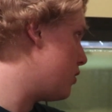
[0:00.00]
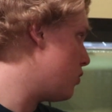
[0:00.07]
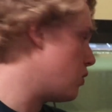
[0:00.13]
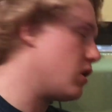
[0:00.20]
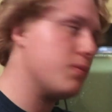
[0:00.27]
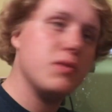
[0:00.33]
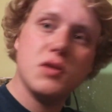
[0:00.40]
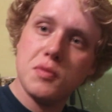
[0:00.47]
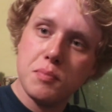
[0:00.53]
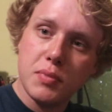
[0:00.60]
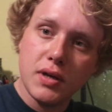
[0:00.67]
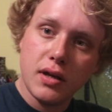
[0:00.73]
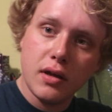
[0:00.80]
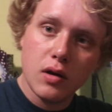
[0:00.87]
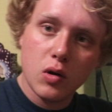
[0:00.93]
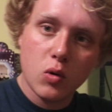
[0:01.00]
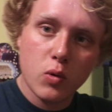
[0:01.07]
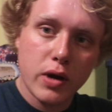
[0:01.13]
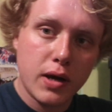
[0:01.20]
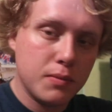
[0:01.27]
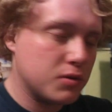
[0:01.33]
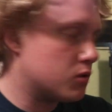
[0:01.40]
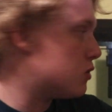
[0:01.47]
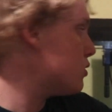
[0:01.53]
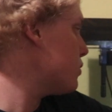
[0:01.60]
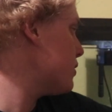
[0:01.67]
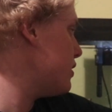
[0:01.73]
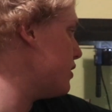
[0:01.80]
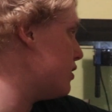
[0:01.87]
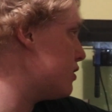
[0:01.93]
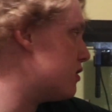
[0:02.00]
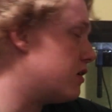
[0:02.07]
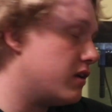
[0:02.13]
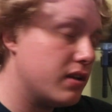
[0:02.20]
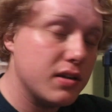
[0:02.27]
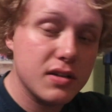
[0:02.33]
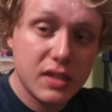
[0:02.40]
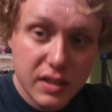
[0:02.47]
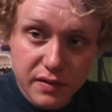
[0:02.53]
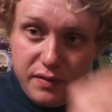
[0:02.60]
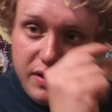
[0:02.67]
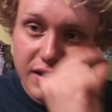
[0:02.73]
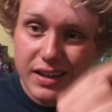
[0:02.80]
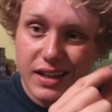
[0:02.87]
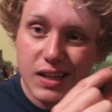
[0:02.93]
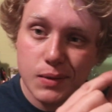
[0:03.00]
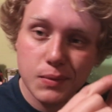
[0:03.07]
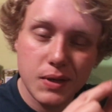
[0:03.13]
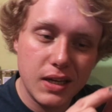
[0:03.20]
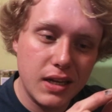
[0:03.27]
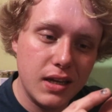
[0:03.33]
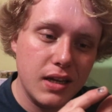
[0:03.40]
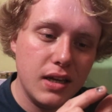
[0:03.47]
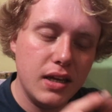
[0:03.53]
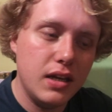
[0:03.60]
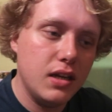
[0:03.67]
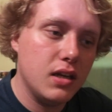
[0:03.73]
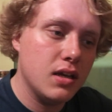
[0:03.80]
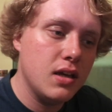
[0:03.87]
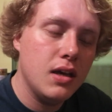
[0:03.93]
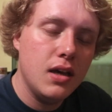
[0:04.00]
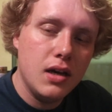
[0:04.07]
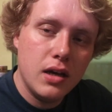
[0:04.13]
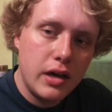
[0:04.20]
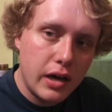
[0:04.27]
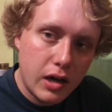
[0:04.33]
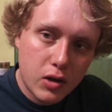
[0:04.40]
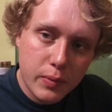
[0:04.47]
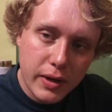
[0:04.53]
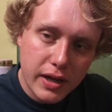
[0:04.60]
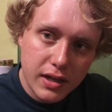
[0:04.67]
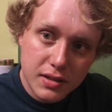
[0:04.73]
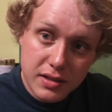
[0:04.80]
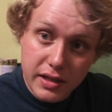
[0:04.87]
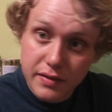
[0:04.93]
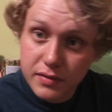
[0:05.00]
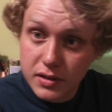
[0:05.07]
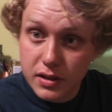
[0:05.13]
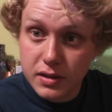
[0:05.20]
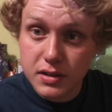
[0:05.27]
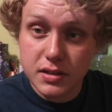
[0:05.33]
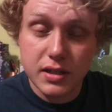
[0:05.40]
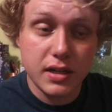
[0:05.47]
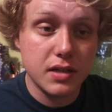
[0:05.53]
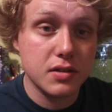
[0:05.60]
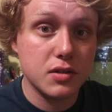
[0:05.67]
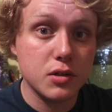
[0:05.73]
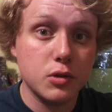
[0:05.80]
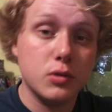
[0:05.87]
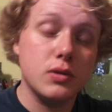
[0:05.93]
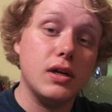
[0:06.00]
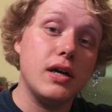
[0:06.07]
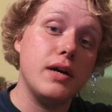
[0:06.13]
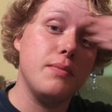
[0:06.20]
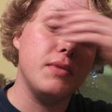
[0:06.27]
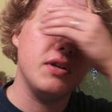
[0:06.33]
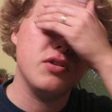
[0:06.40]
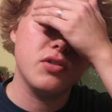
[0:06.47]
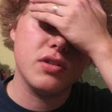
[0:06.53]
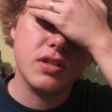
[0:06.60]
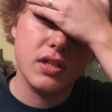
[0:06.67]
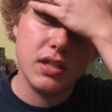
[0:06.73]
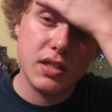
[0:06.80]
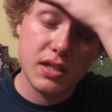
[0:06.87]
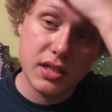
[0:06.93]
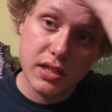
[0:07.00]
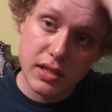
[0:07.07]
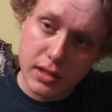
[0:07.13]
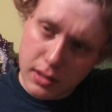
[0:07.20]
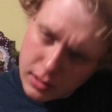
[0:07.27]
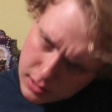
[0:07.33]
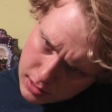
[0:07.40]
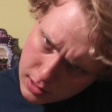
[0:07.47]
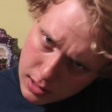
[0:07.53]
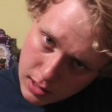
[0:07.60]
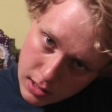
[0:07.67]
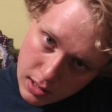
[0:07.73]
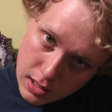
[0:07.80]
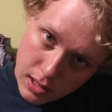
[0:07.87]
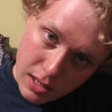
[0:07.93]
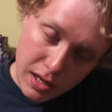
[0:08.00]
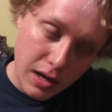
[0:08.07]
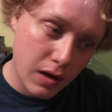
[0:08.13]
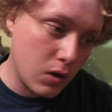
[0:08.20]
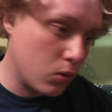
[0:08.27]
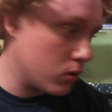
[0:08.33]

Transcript: grab this big ram's horn right here and see if I can get him to eat out of my hands. I haven't done this yet, so I'm interested to see how it